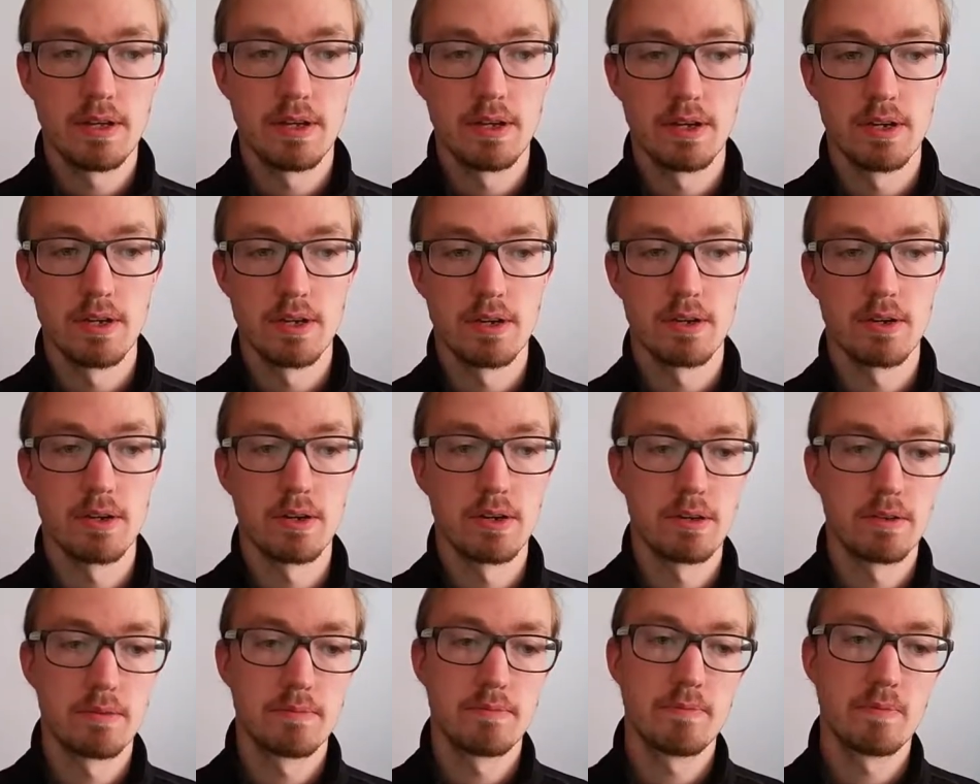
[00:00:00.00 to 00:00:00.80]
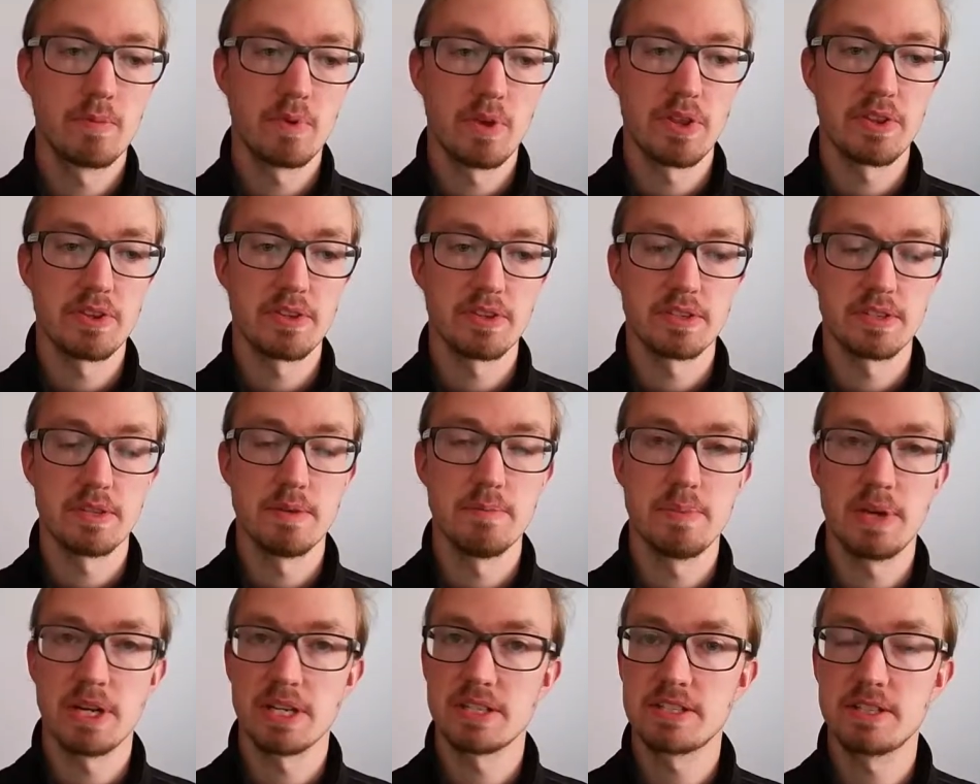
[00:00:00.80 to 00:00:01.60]
where that
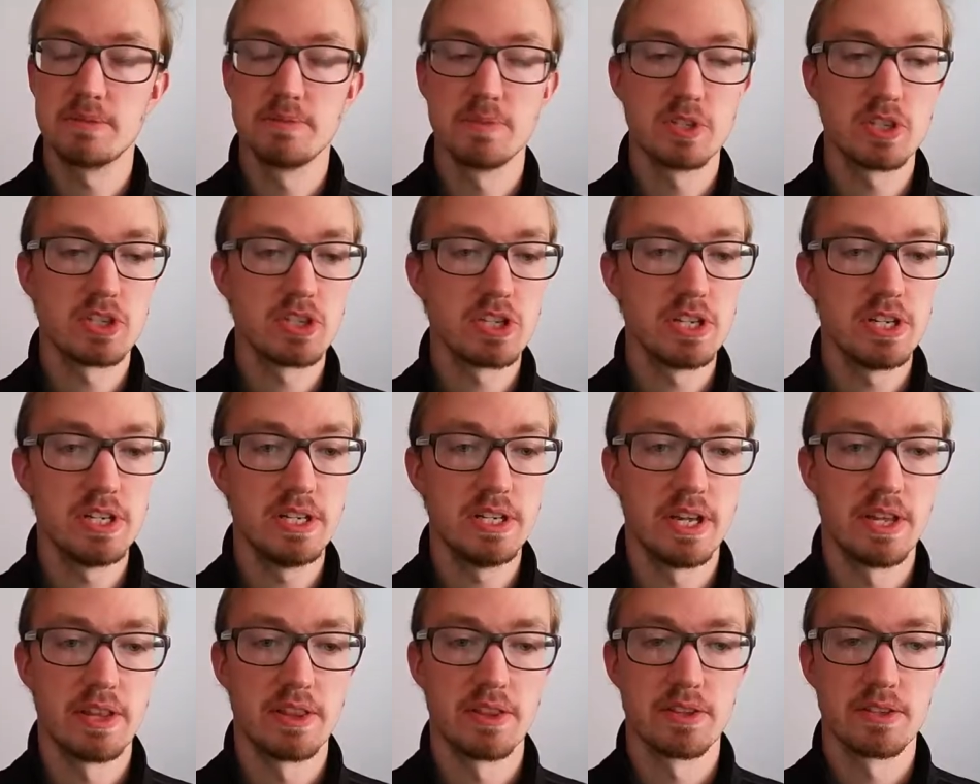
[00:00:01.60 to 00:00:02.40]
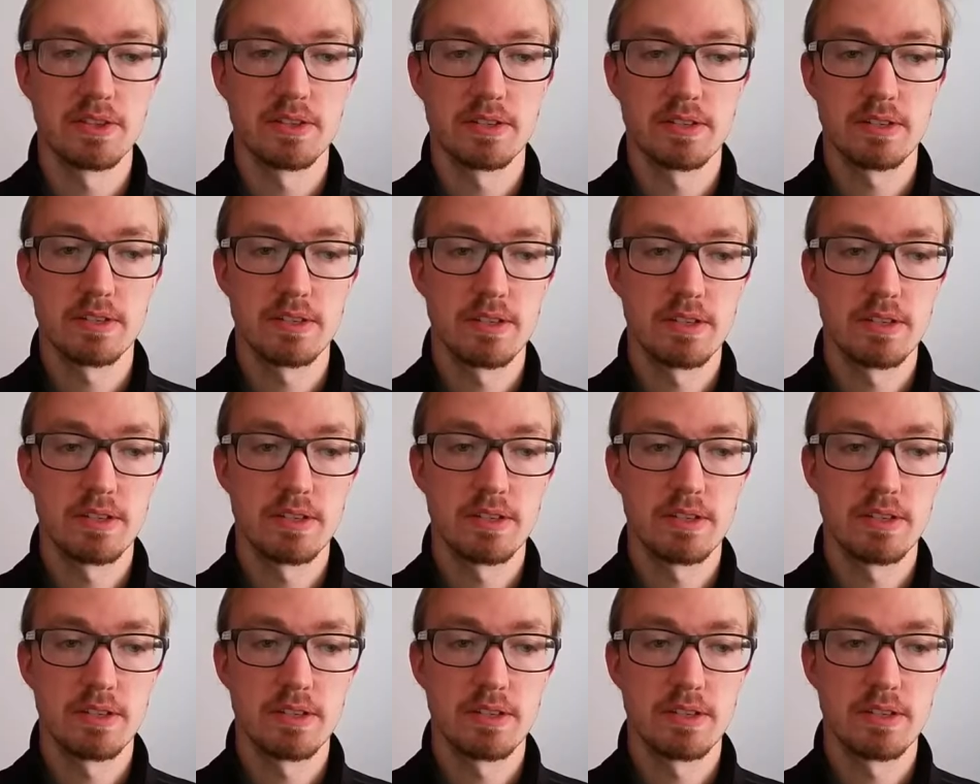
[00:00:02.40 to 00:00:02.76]
impacts the machine and